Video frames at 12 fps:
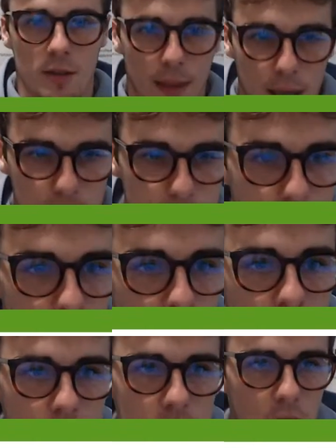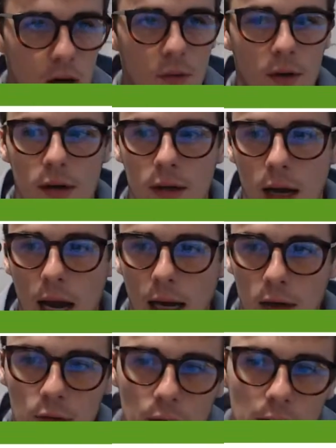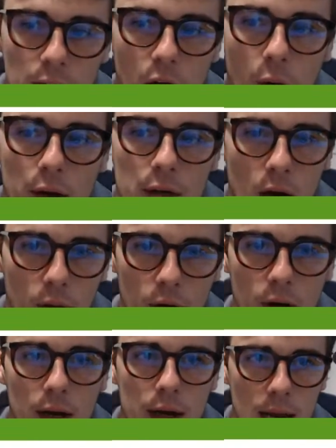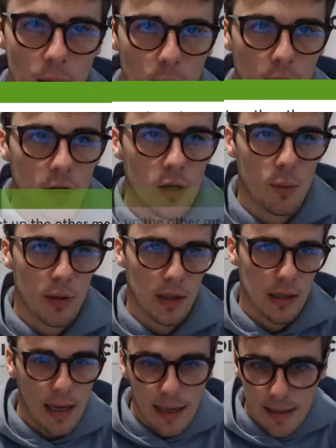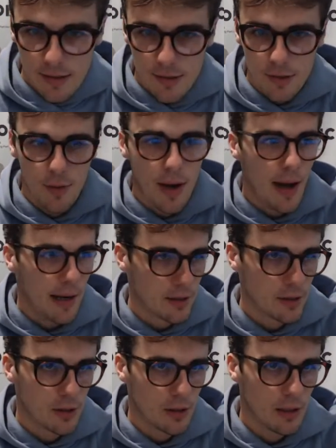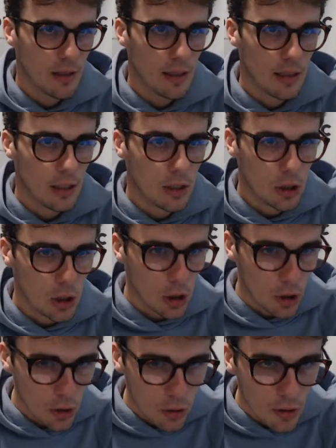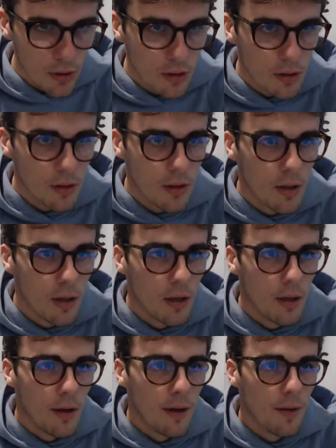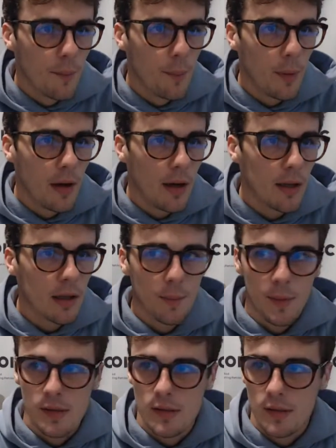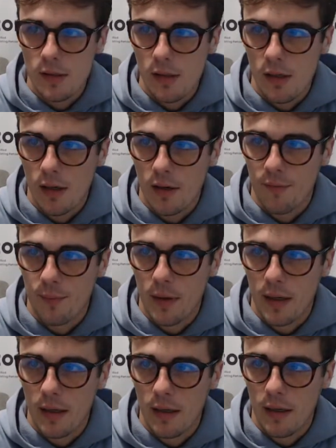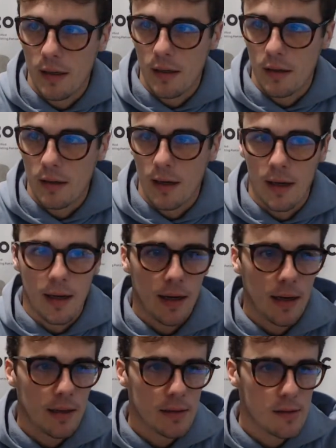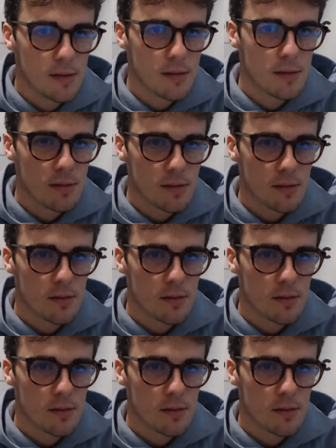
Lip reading: about. So I don't really know what other network you would like to actually include, but let me see if Mike has